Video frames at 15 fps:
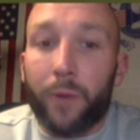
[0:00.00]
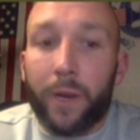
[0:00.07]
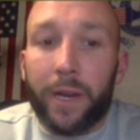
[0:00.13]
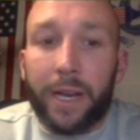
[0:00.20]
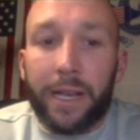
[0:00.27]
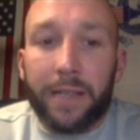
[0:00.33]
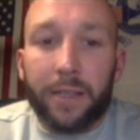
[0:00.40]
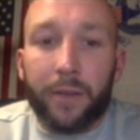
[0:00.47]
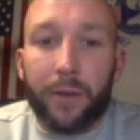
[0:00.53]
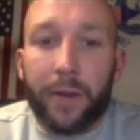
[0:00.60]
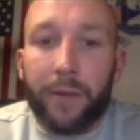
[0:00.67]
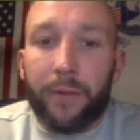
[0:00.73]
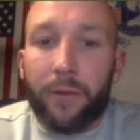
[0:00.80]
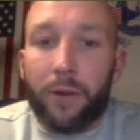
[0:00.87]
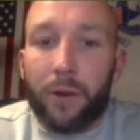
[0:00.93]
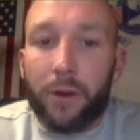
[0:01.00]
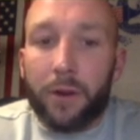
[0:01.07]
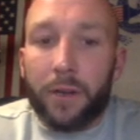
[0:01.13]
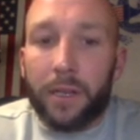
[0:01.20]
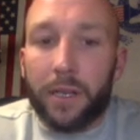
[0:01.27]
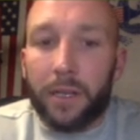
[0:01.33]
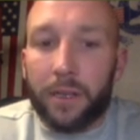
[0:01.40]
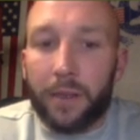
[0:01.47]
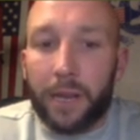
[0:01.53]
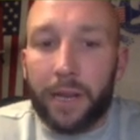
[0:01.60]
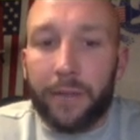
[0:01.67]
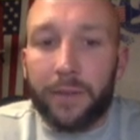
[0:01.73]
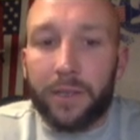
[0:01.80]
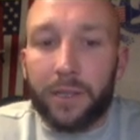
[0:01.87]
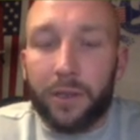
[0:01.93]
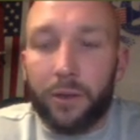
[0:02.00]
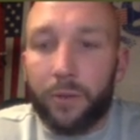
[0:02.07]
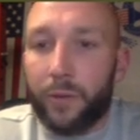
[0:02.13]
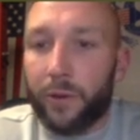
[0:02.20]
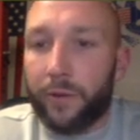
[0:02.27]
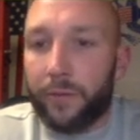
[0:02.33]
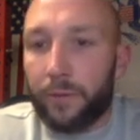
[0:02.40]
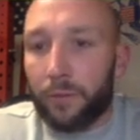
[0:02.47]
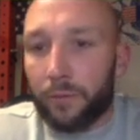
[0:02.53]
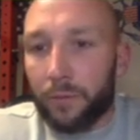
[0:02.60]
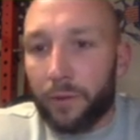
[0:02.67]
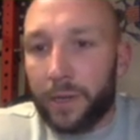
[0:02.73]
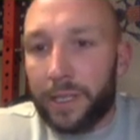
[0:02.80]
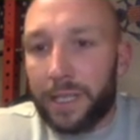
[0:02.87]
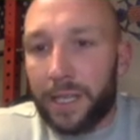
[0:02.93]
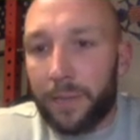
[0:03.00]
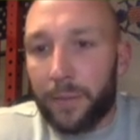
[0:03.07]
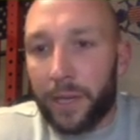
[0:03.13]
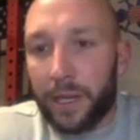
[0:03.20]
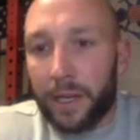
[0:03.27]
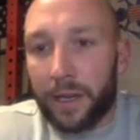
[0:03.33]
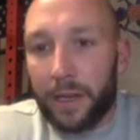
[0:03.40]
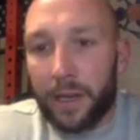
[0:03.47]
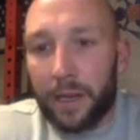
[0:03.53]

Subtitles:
has a grateful heart, life is so beautiful. Roy T. Bennett.